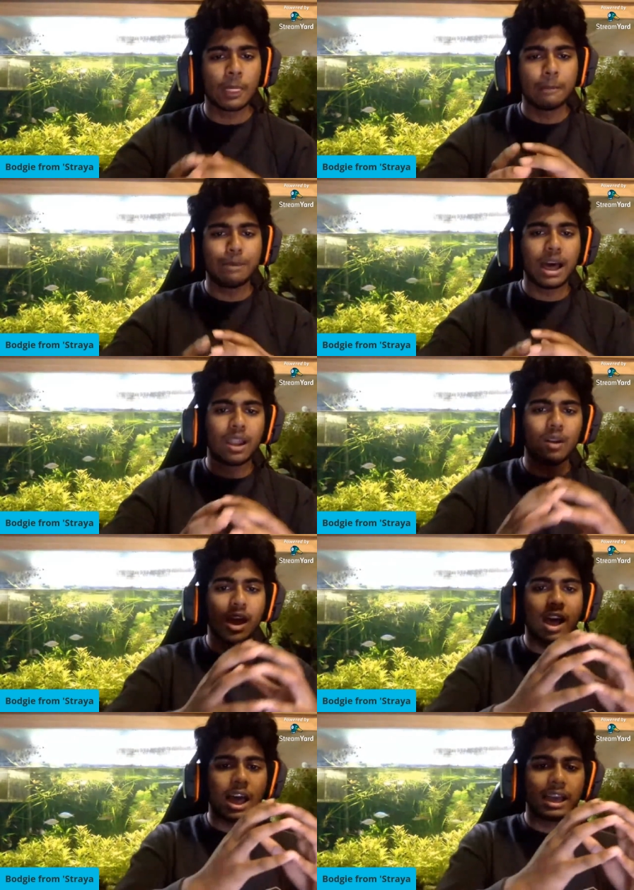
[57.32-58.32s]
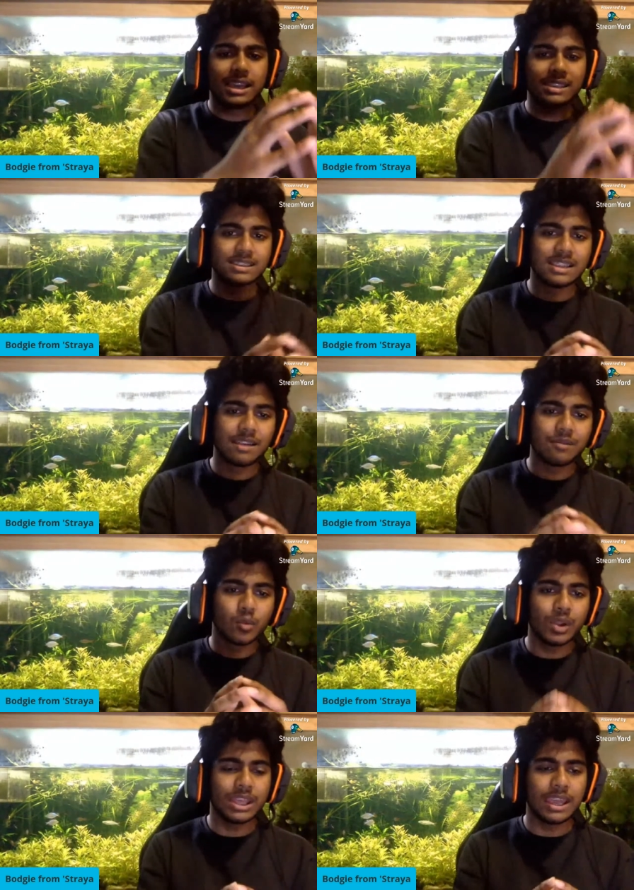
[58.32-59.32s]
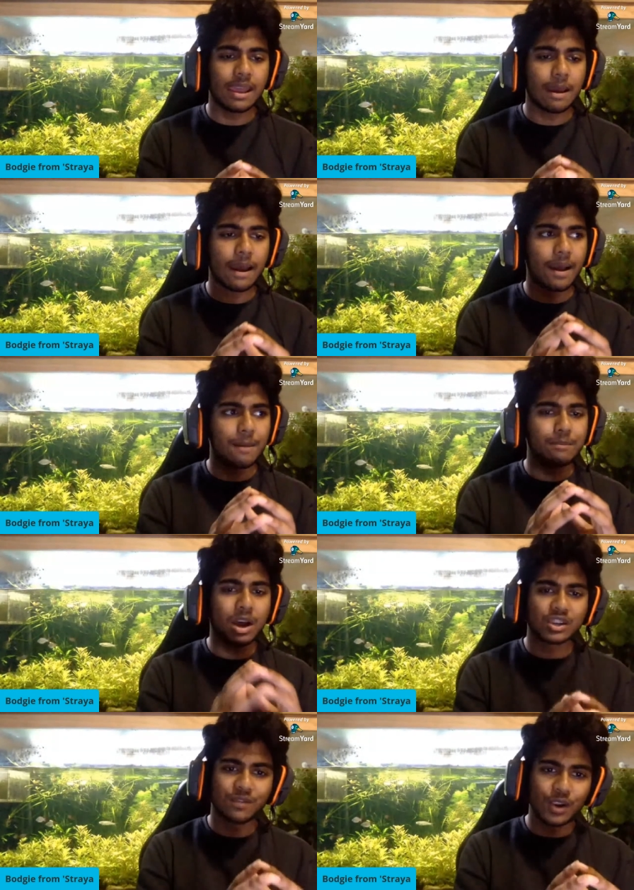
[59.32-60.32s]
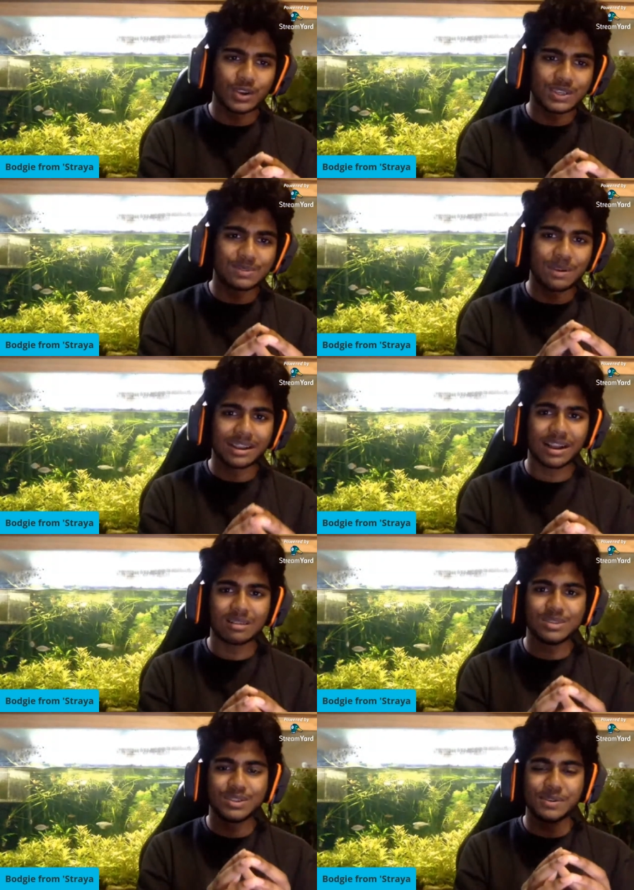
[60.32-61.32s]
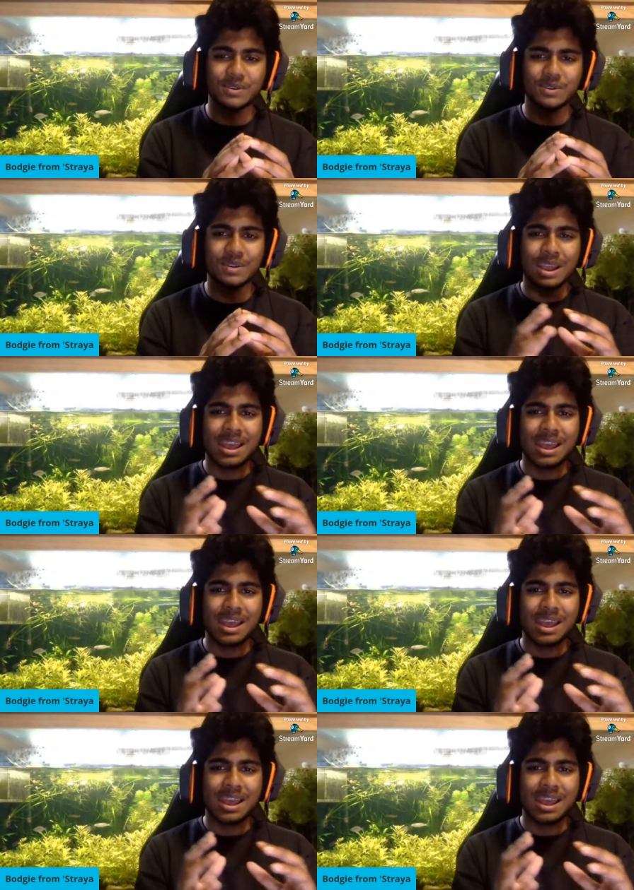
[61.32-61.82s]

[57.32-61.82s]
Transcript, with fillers: But I guess there's never really much focus when it comes to,